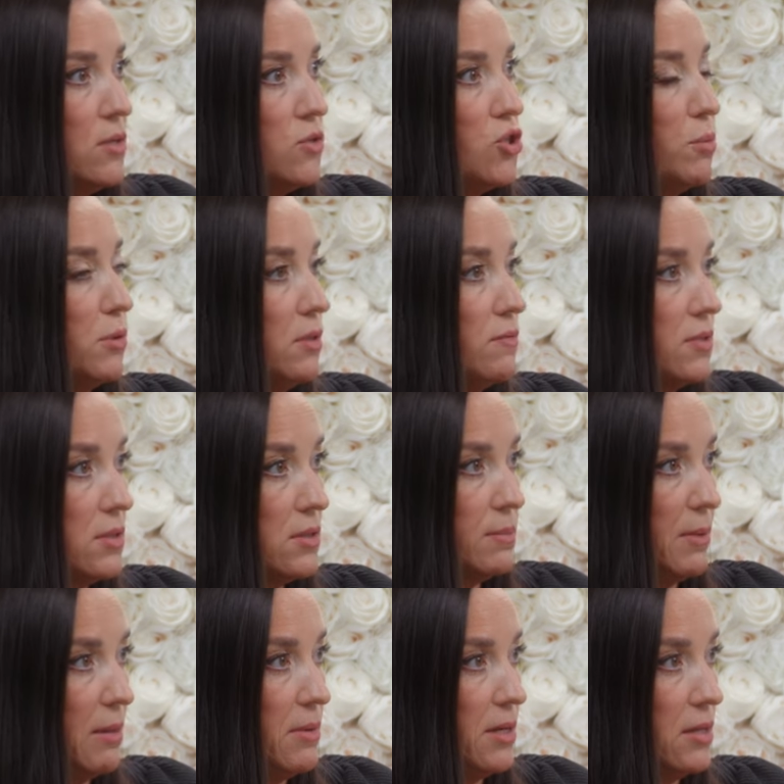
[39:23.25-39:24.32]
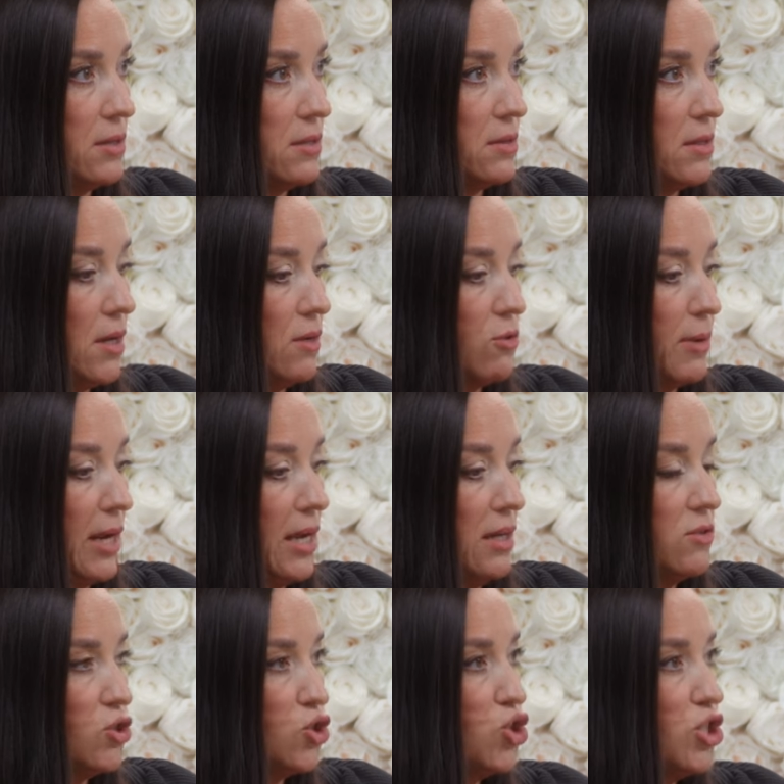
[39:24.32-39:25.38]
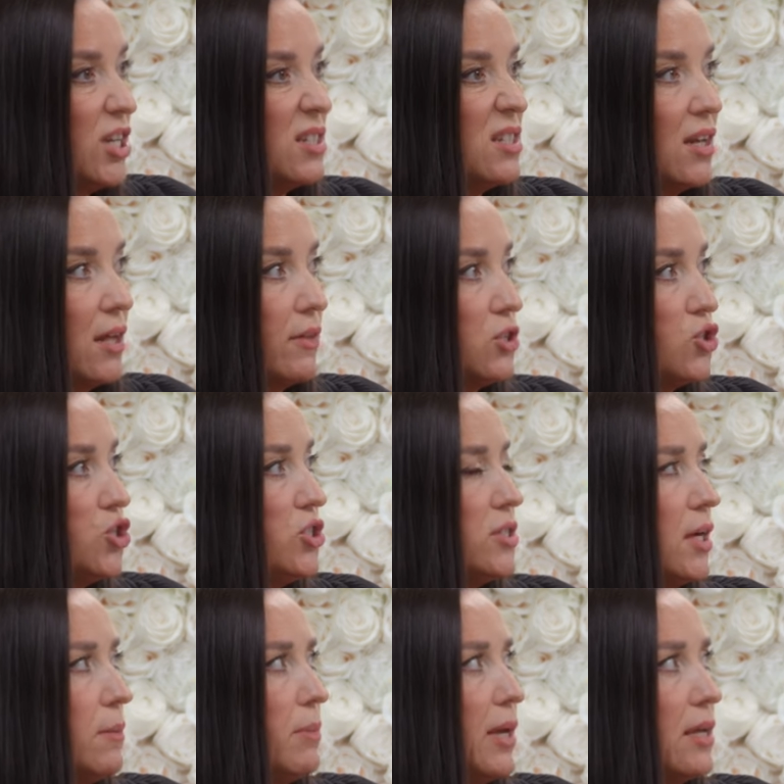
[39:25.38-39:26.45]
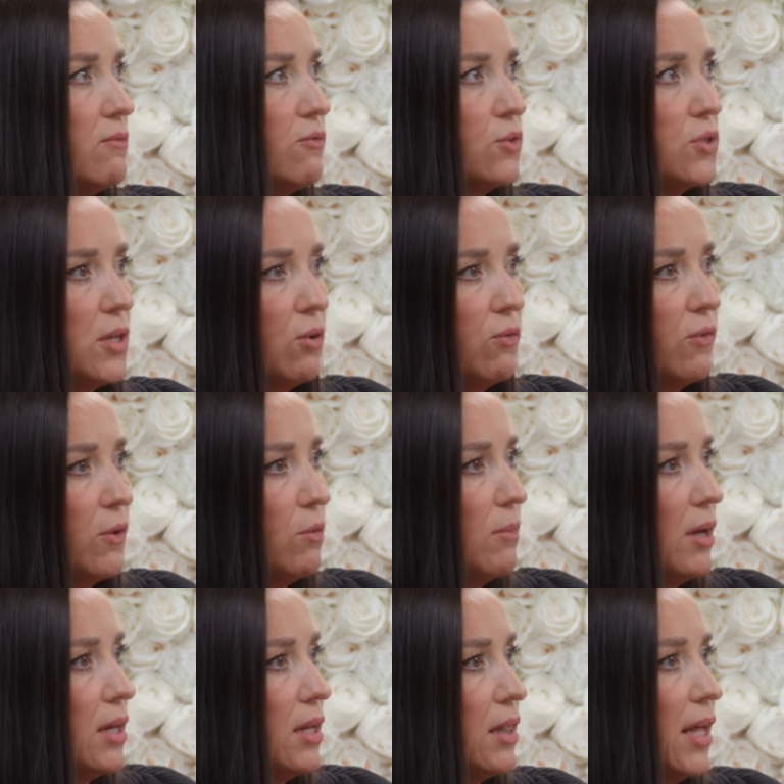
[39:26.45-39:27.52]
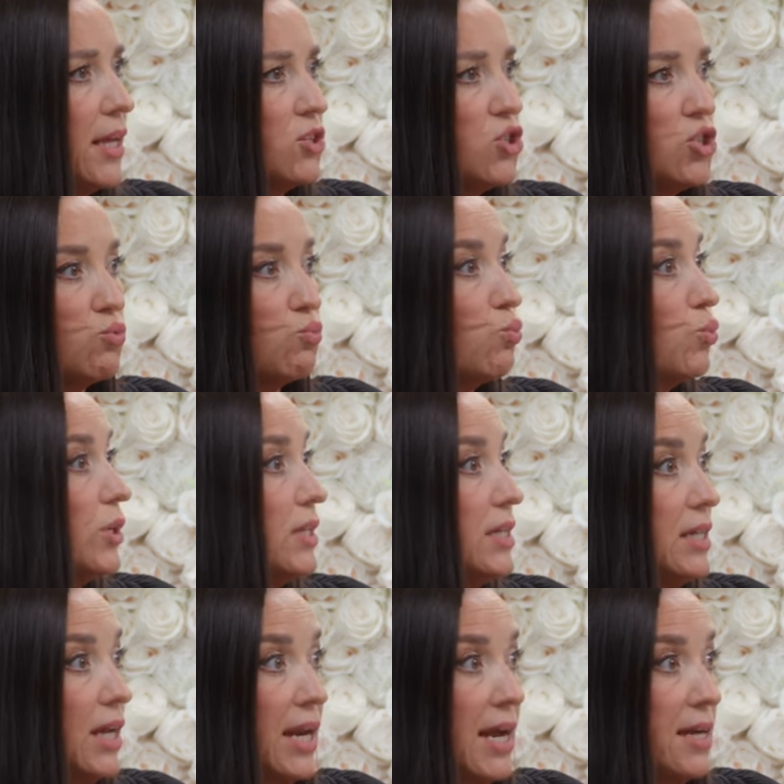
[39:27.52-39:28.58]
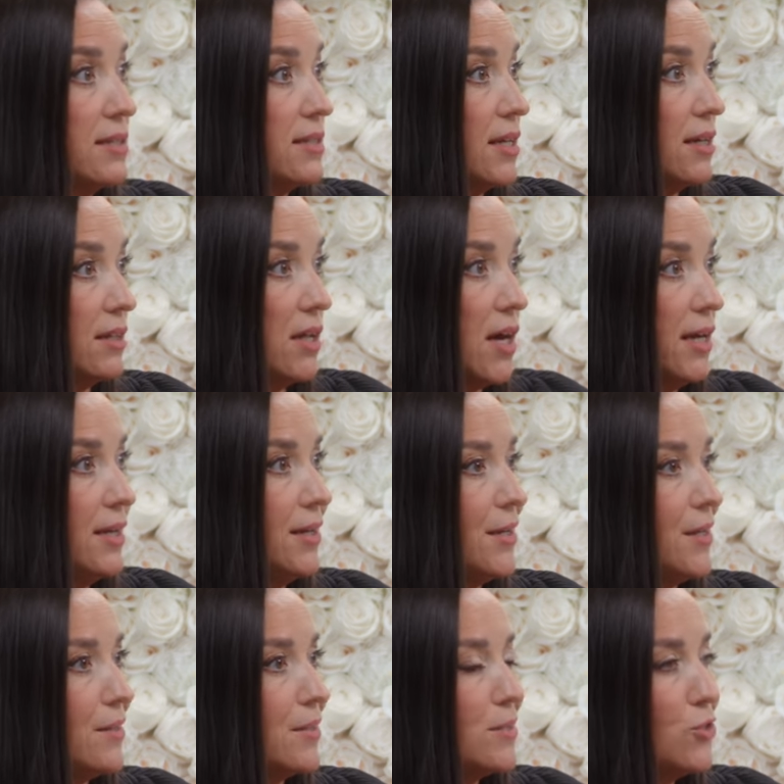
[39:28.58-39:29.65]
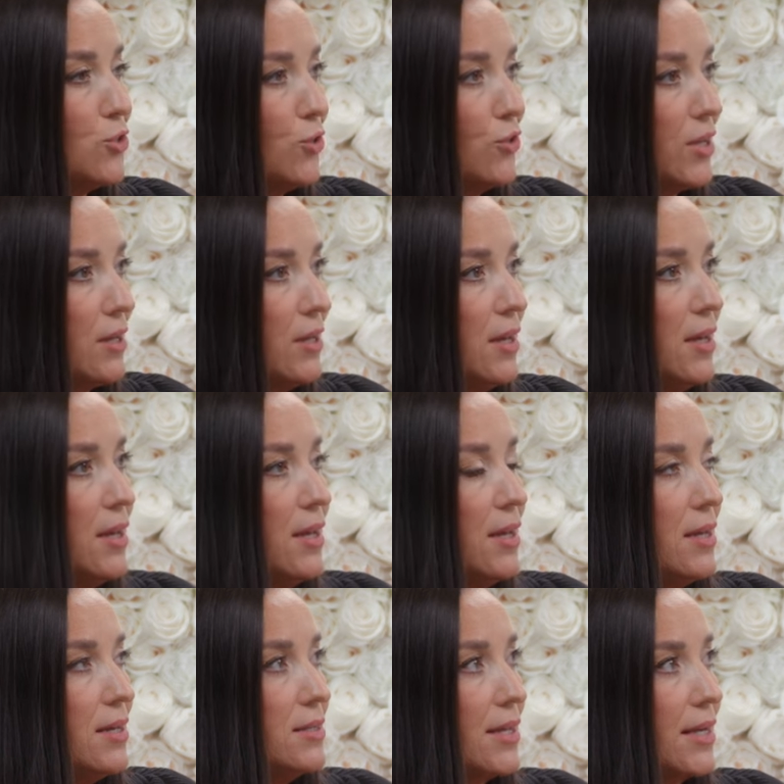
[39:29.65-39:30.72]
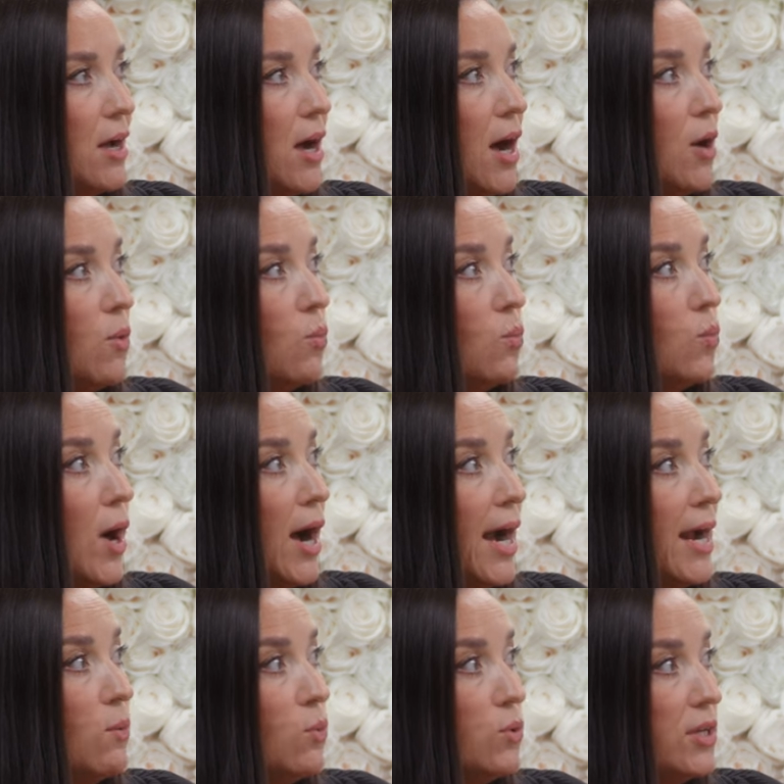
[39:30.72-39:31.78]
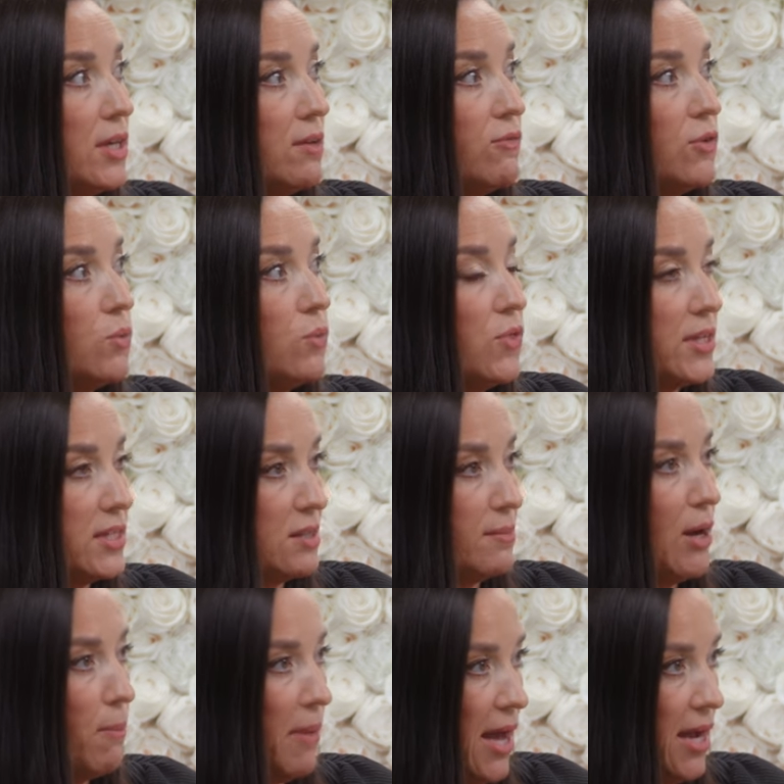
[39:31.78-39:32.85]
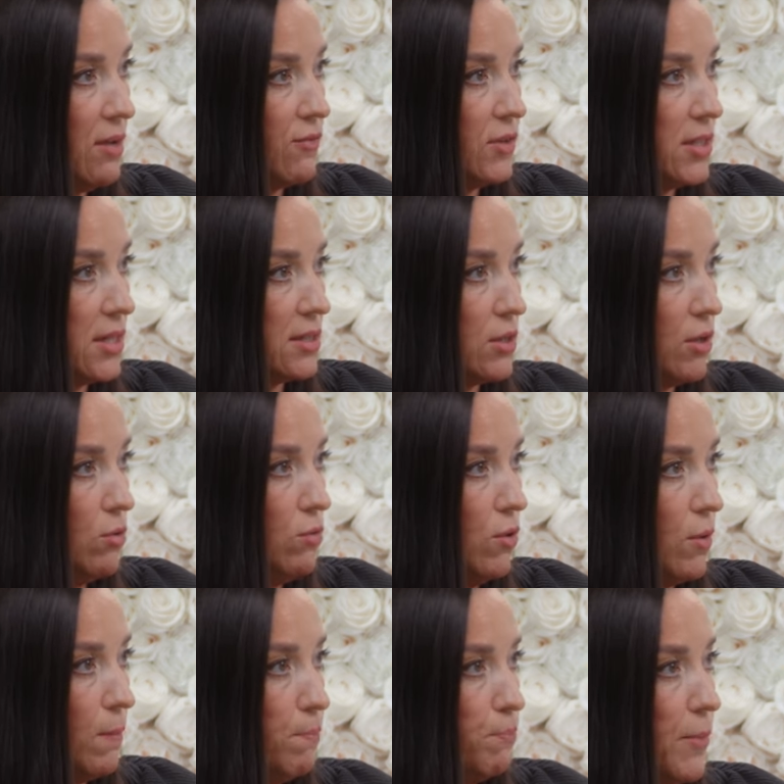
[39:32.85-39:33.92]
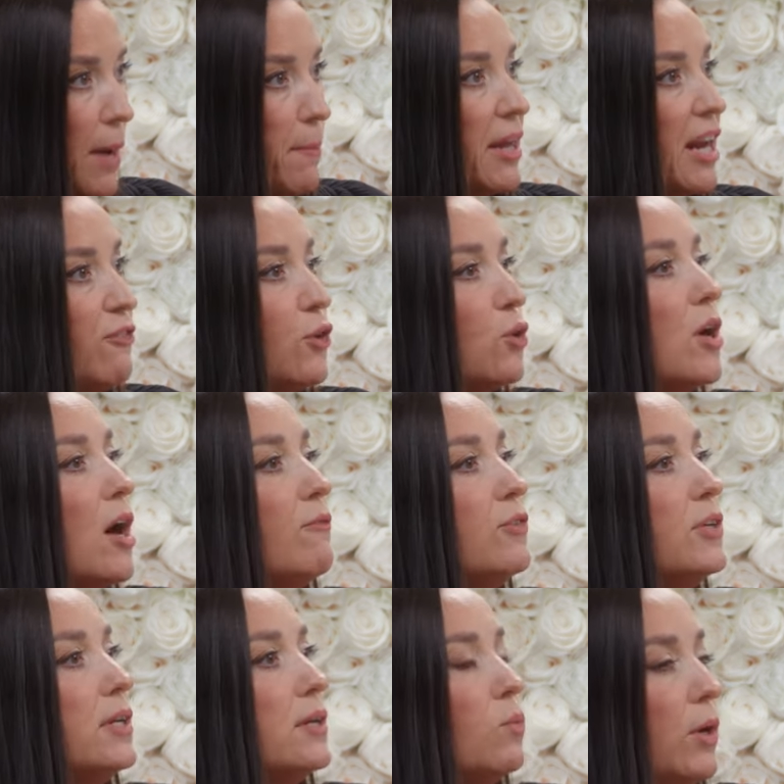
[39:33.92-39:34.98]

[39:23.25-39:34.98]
She believes this baby is the other man's. She does nothing. She's not begging for cell phone money. Like she's really not asking a lot. And again, this attorney, he's like, I I will give you this amount back if it doesn't go through. Mm. But I feel confident it